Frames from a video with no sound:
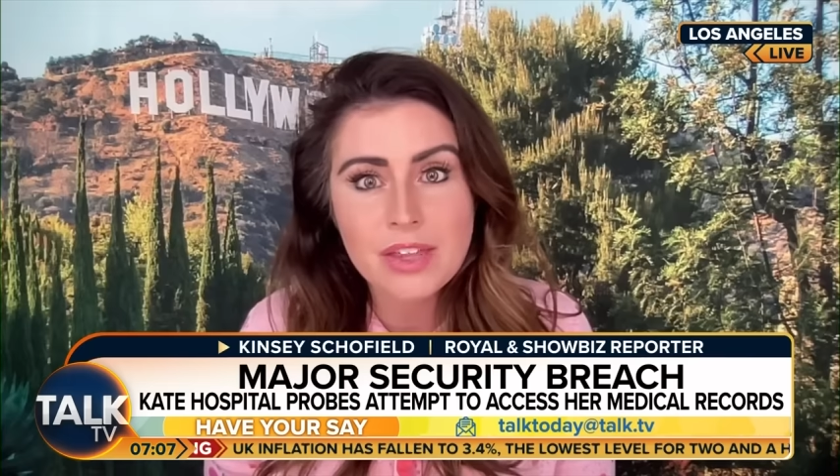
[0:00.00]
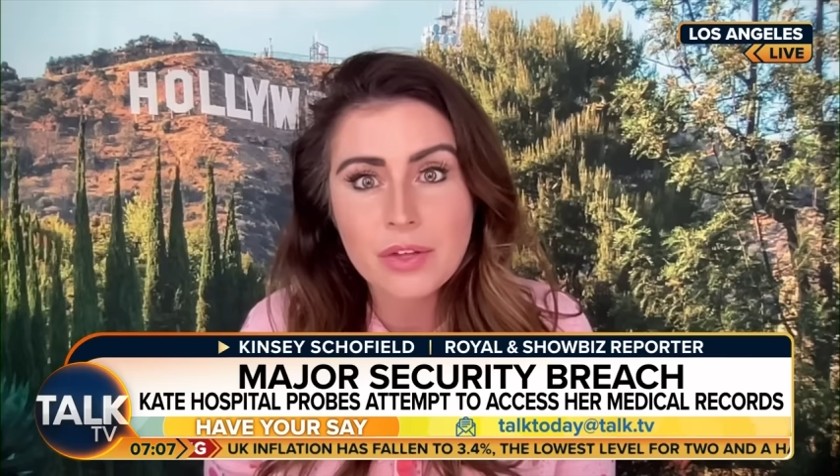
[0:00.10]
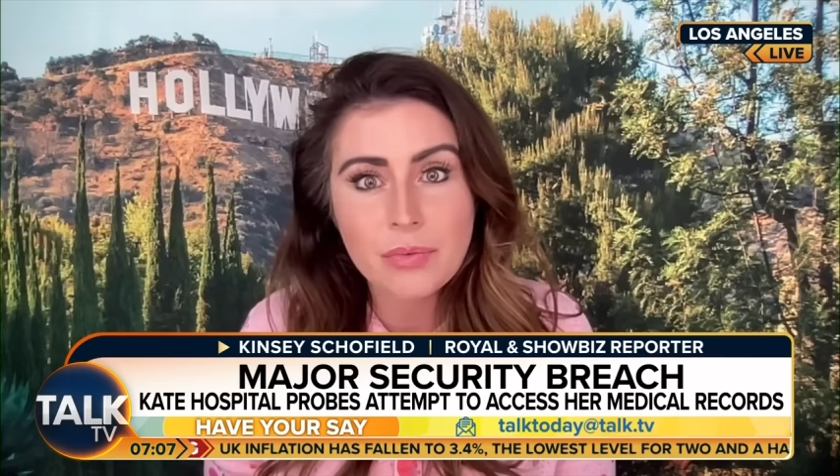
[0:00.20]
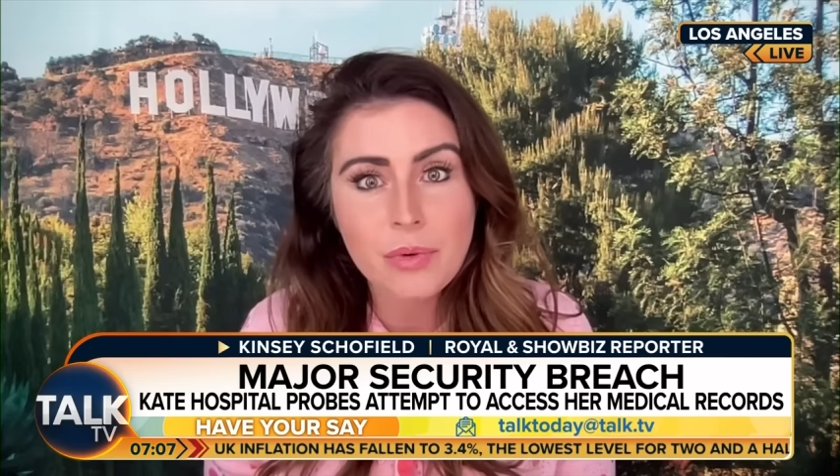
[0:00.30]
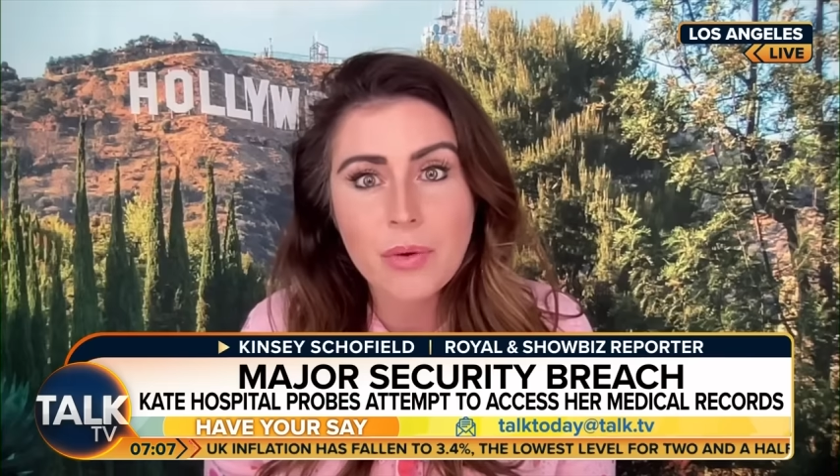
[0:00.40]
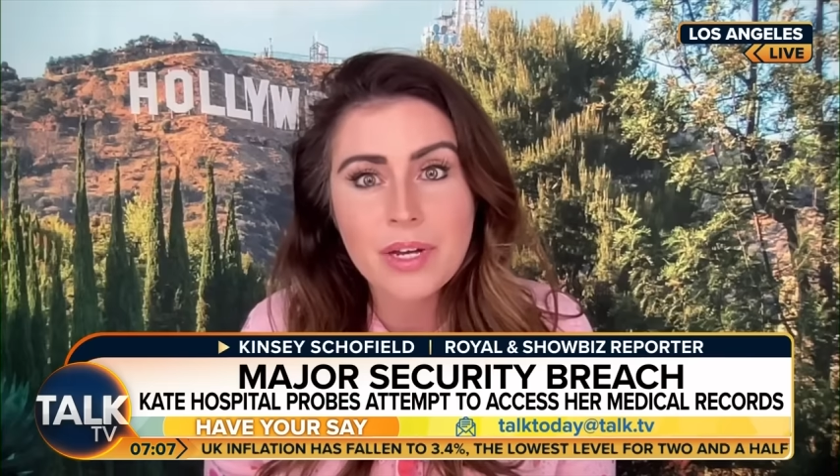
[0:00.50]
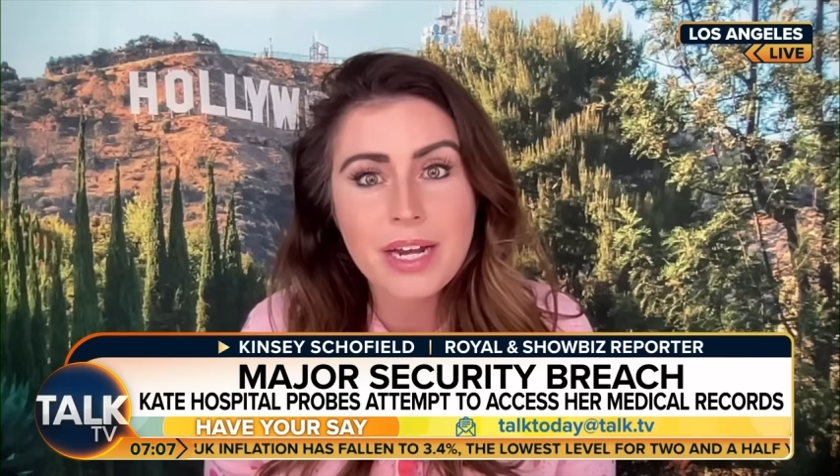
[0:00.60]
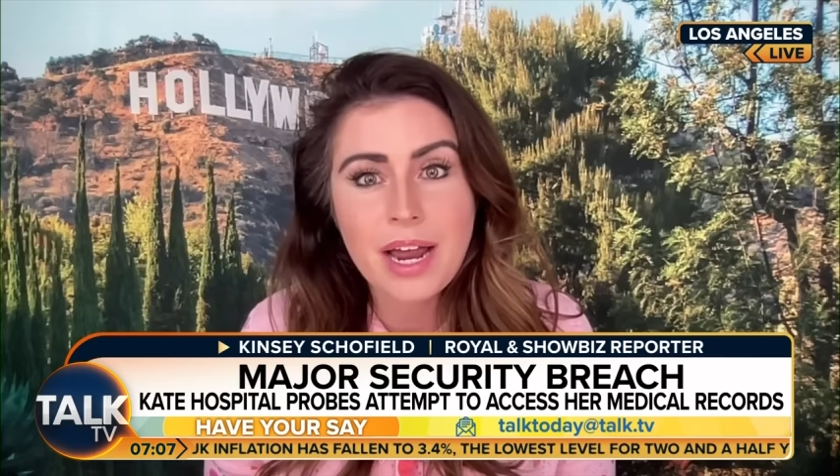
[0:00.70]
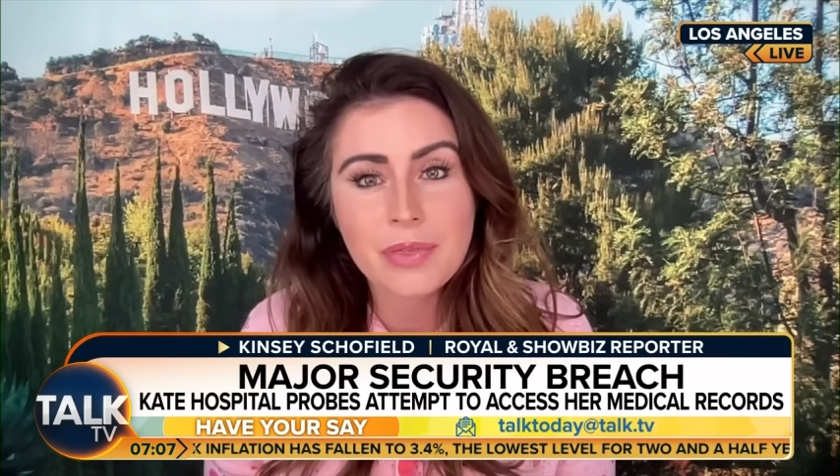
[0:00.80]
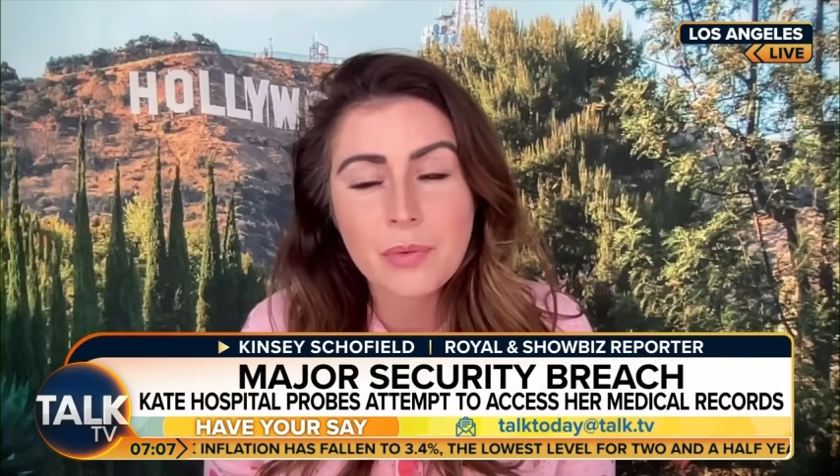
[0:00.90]
They're throwing it
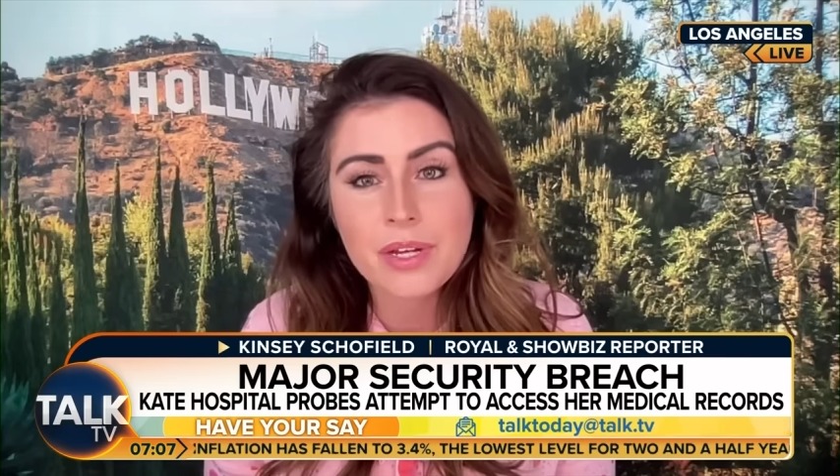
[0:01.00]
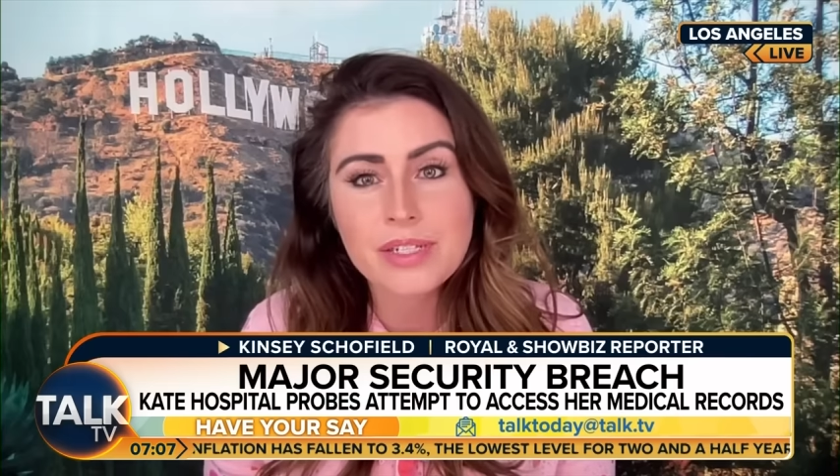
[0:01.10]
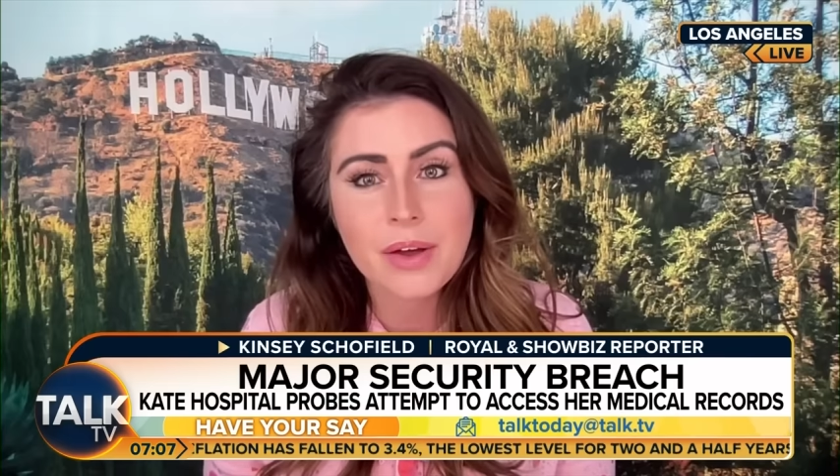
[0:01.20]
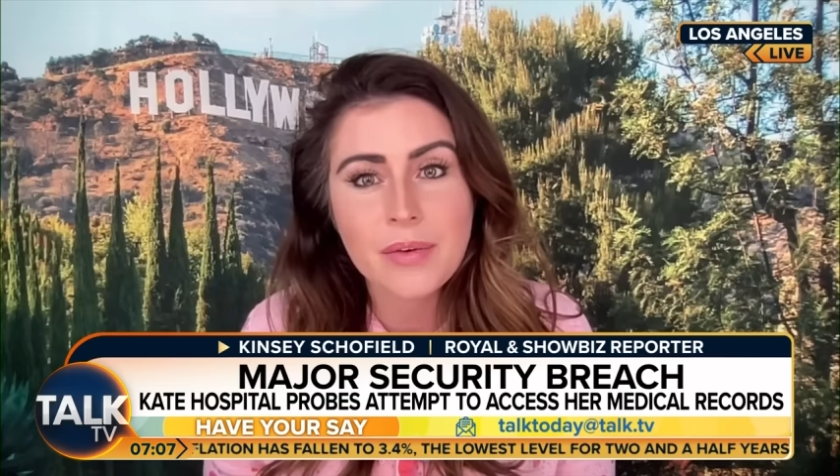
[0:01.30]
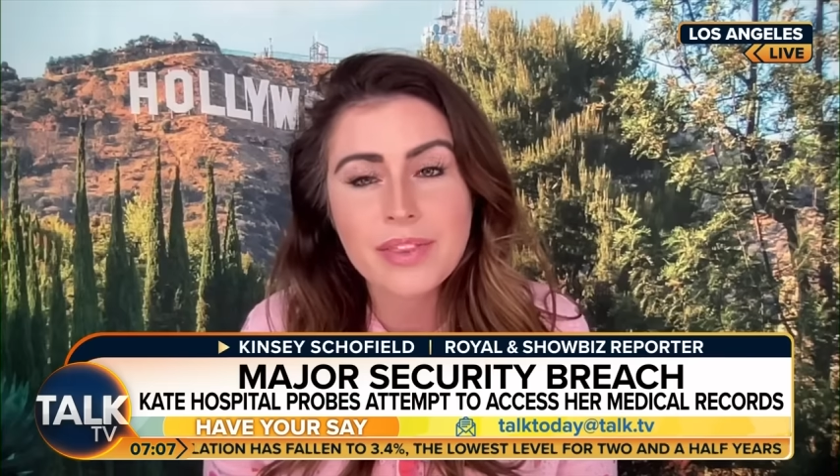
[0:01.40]
out the window,